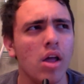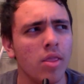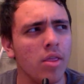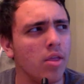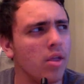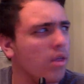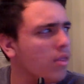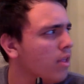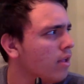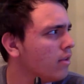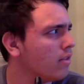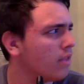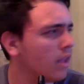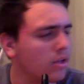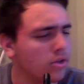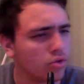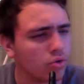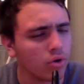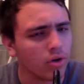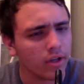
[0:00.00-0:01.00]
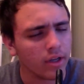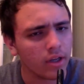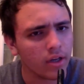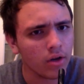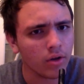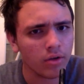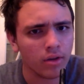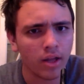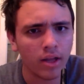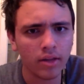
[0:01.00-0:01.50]
that, that, that sort of you
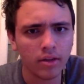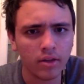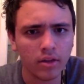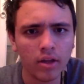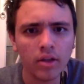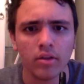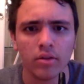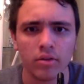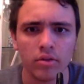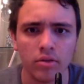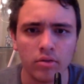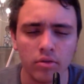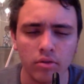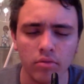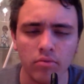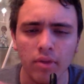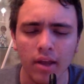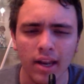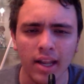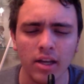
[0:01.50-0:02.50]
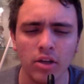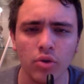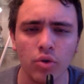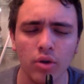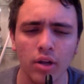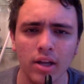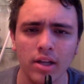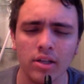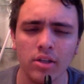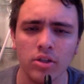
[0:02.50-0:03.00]
know that that that hint
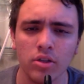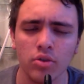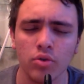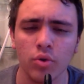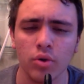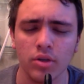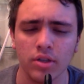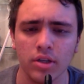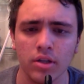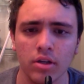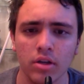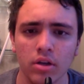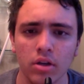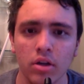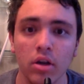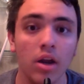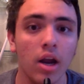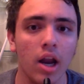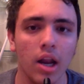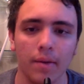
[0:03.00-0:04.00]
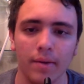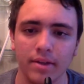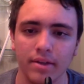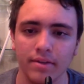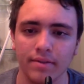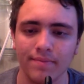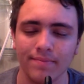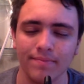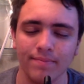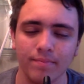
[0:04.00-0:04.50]
hints towards it. Anyways.
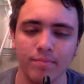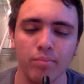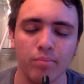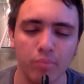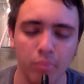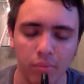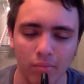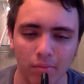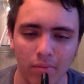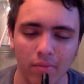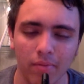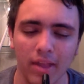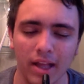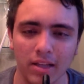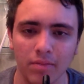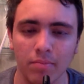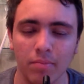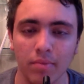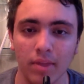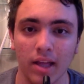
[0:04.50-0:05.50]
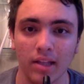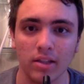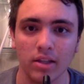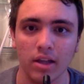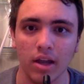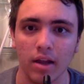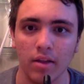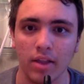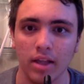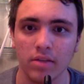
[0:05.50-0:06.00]
That's that's
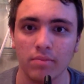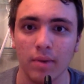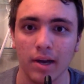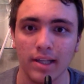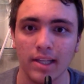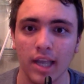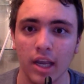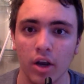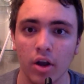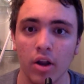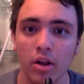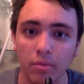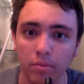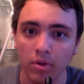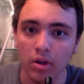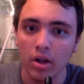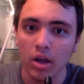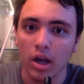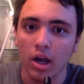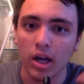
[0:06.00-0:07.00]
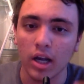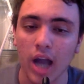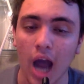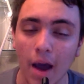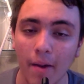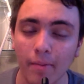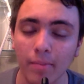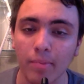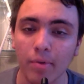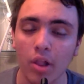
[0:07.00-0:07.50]
that's my take on it.
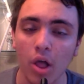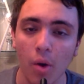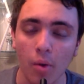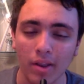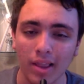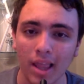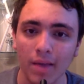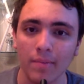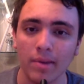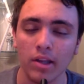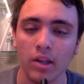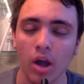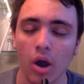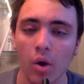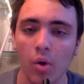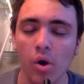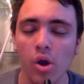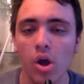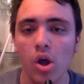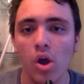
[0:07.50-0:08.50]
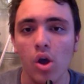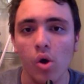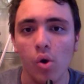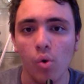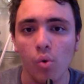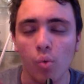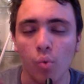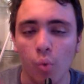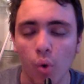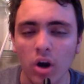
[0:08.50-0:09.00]
Comment below and let me know
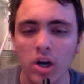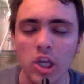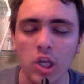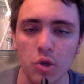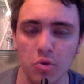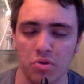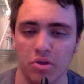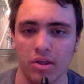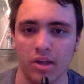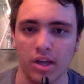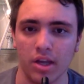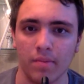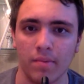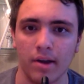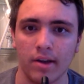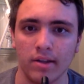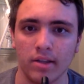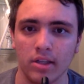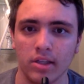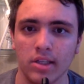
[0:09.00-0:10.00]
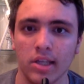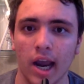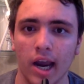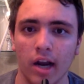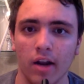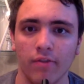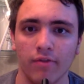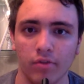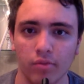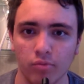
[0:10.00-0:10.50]
what do you think about this
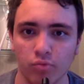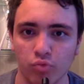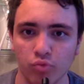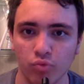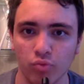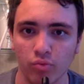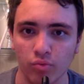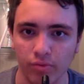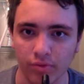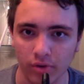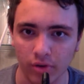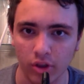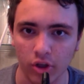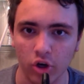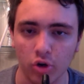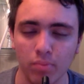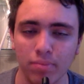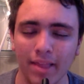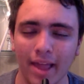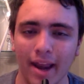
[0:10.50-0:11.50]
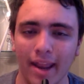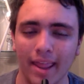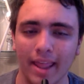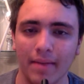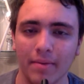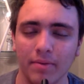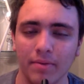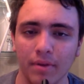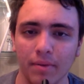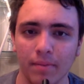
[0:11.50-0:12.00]
title for for the new Planet of the
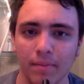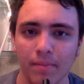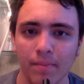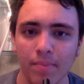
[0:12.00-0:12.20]
Apes film.